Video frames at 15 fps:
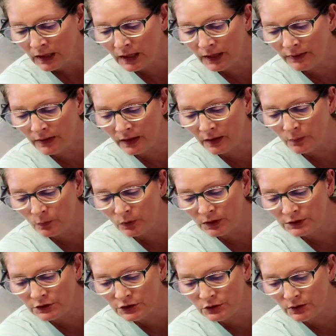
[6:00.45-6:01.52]
And then
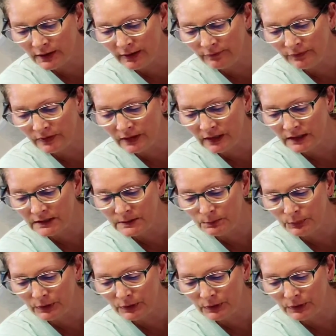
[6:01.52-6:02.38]
once you have these